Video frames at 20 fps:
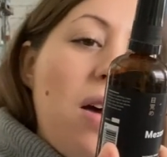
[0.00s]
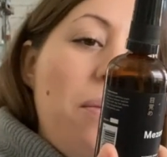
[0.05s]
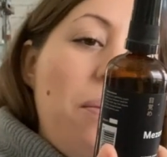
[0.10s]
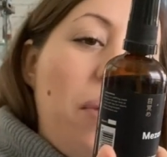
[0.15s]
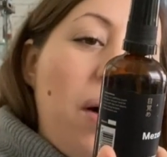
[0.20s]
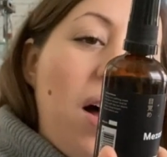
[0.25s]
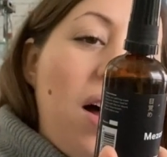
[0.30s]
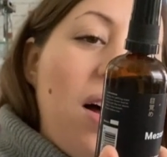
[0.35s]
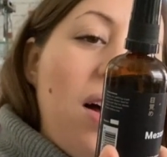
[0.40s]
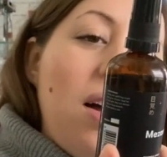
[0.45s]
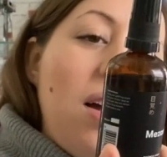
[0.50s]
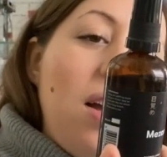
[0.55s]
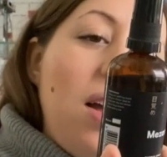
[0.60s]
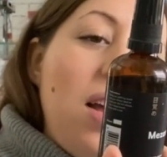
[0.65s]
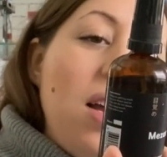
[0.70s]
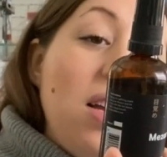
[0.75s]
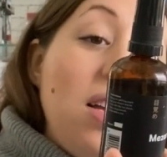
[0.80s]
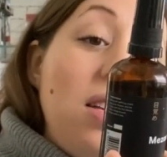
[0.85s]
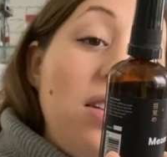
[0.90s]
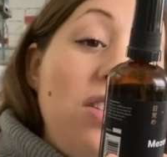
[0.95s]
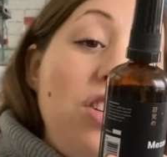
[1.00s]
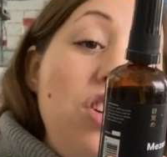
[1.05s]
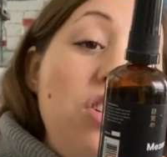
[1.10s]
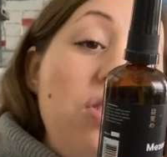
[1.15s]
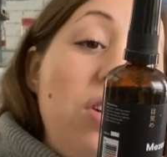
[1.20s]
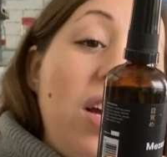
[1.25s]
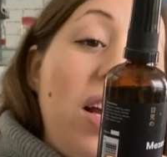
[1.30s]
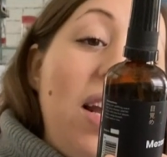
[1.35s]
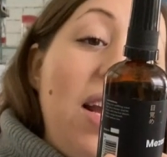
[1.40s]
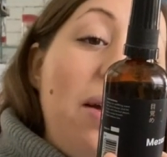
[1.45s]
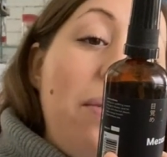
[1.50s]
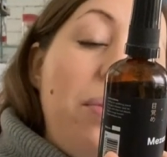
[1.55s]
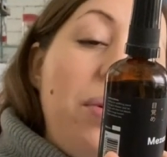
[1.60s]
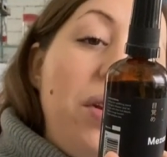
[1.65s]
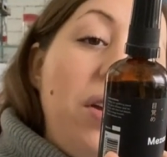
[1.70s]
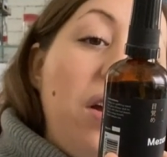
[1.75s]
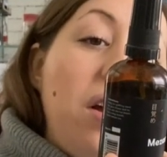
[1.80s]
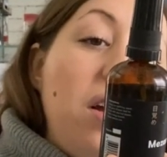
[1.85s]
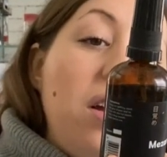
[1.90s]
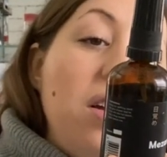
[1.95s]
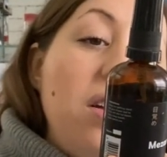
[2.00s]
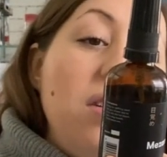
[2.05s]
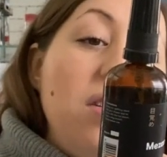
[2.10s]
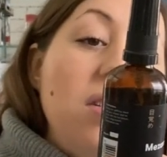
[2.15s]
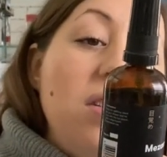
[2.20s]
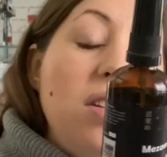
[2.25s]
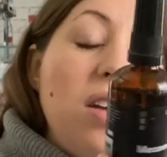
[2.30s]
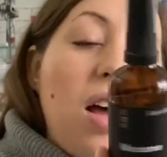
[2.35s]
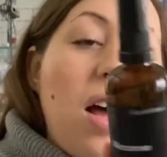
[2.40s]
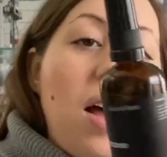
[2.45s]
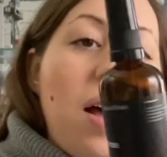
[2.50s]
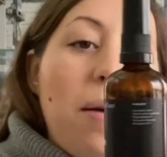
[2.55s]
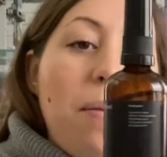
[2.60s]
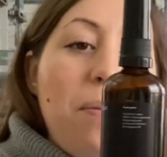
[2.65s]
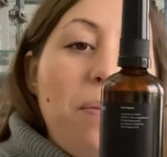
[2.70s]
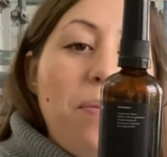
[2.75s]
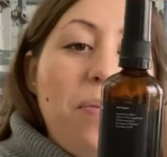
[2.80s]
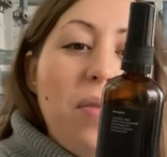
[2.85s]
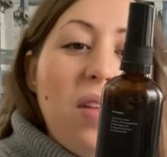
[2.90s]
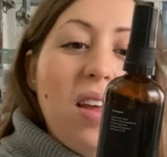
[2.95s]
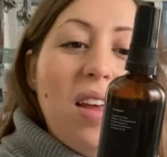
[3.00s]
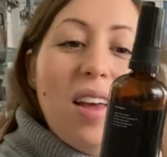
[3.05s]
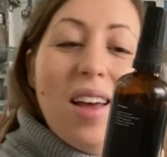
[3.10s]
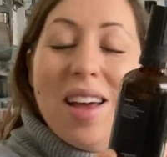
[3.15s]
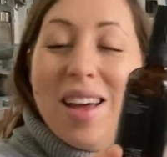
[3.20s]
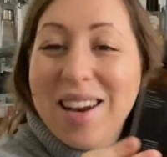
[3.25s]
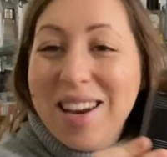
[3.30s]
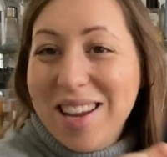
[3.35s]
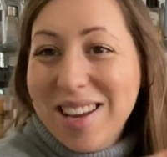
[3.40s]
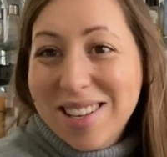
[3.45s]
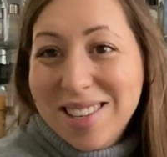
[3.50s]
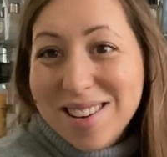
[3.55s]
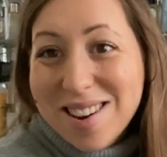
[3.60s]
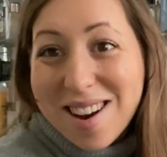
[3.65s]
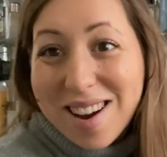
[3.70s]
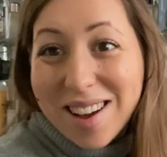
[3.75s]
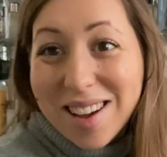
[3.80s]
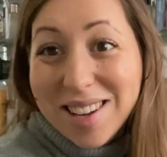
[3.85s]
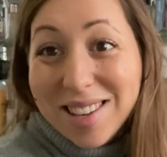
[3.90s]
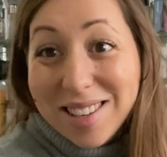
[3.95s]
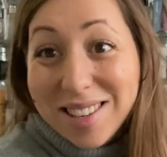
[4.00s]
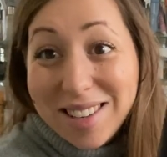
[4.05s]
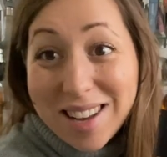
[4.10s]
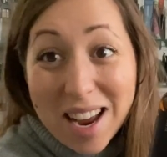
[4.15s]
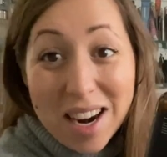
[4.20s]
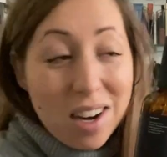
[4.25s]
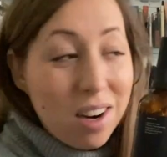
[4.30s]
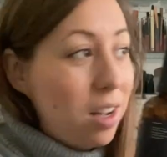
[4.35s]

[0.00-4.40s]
but it's eucalyptus. Um, and it is nice. Dan